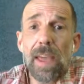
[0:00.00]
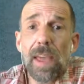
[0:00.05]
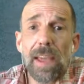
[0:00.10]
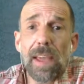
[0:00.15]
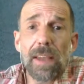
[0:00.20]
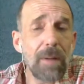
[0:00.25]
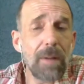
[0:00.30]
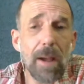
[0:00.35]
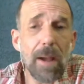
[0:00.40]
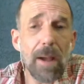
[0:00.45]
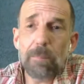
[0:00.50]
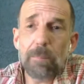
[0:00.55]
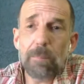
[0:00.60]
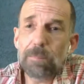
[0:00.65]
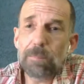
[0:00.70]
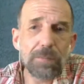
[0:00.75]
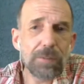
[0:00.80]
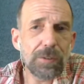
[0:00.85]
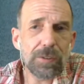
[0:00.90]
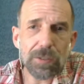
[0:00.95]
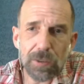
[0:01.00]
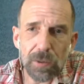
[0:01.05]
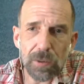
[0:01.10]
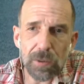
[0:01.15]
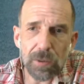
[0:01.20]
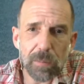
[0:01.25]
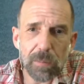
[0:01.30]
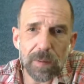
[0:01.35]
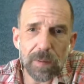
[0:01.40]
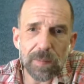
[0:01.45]
I'm
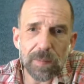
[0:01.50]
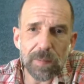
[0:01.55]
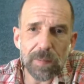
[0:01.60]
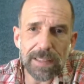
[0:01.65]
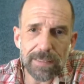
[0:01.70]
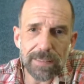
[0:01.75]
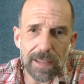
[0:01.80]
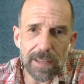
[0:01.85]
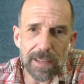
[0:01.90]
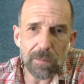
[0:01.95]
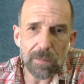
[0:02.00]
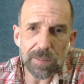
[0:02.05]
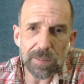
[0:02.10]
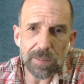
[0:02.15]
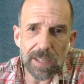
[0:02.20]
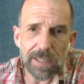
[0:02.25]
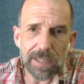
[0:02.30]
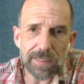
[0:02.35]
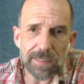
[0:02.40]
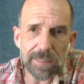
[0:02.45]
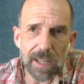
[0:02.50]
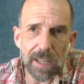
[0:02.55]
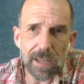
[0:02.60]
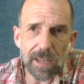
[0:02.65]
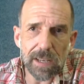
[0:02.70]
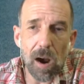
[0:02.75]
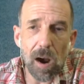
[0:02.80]
sure what they did was they said,